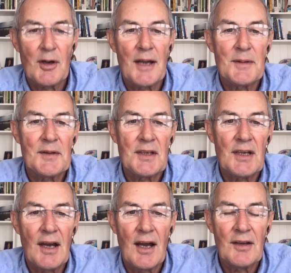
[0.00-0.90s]
Wight, but
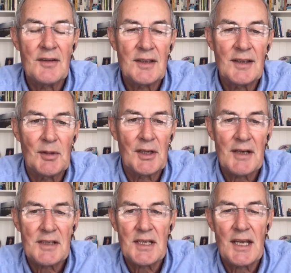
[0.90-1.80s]
the island in the
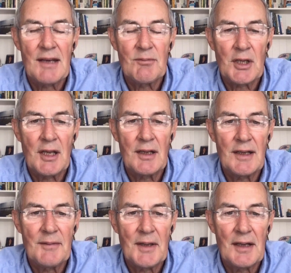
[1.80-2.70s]
Balearics, and bring in
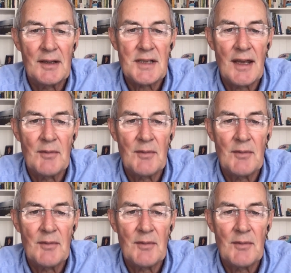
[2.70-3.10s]
EmmaEllis.